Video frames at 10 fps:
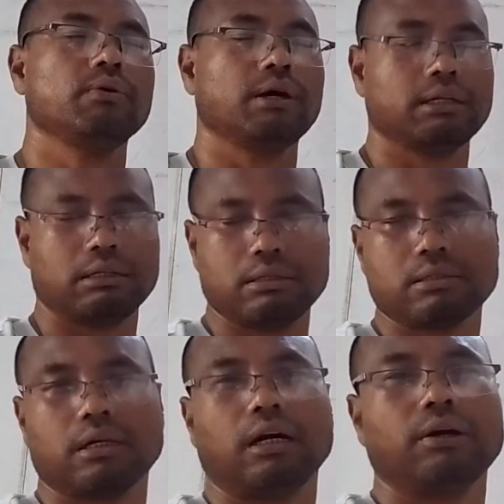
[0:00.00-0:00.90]
what
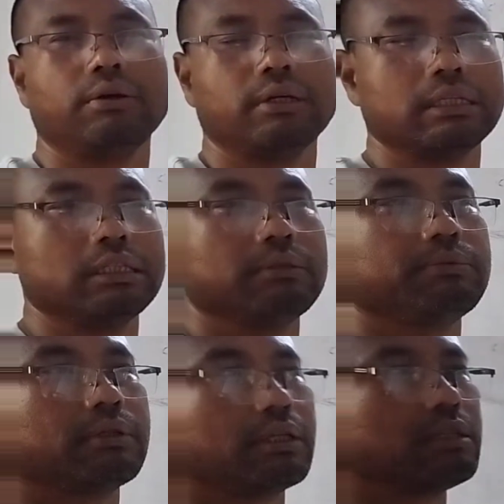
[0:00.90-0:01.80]
is our
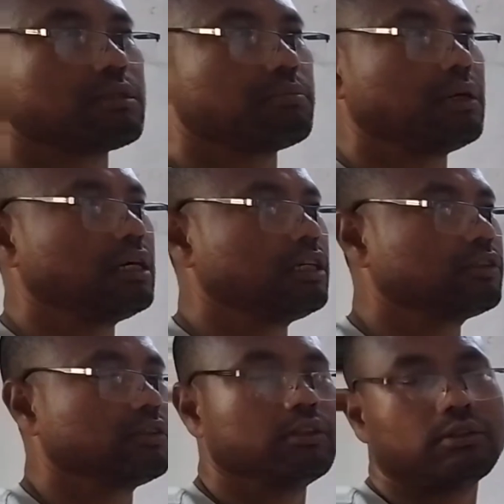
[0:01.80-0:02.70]
reference
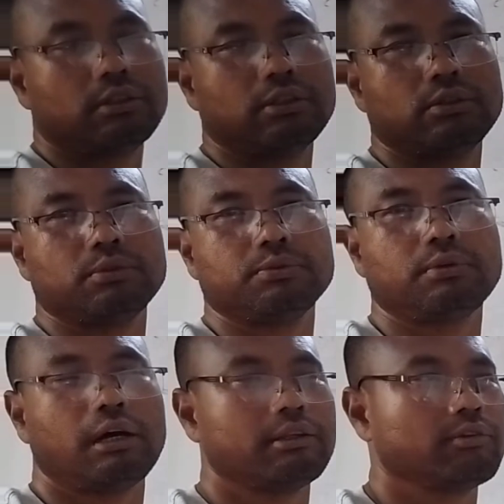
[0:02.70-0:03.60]
mass in order to
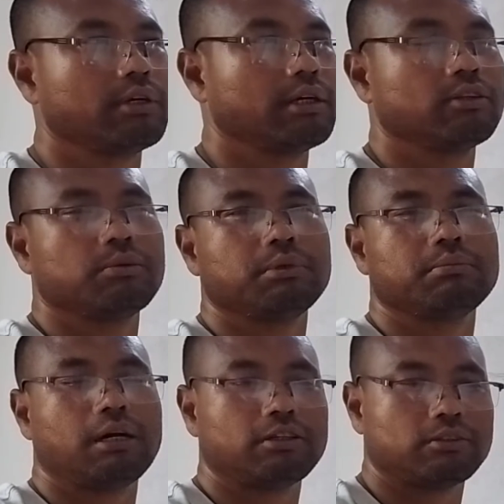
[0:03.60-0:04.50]
find the atomic
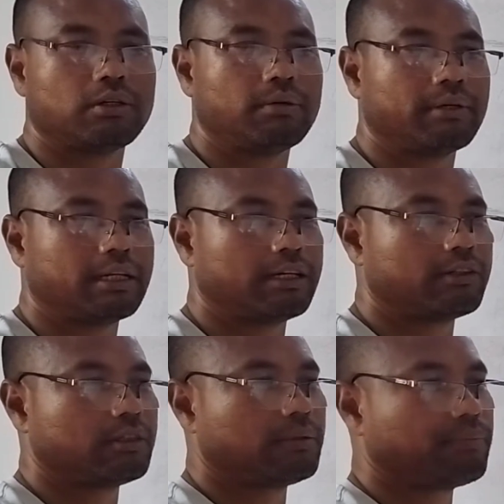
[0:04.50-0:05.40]
mass of an
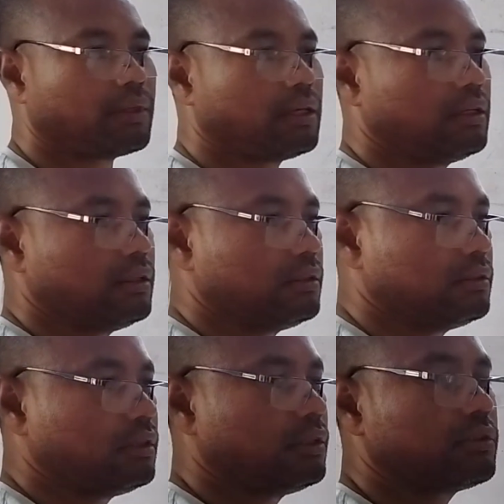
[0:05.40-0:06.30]
atom?
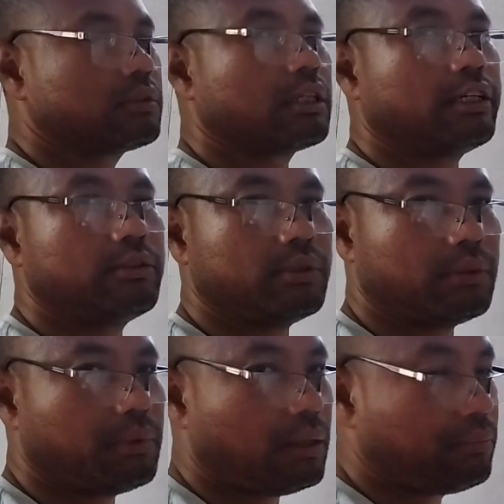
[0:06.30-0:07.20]
Yes, try to
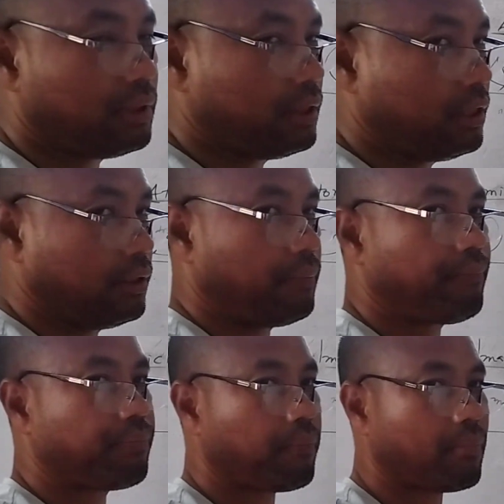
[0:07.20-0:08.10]
remember it.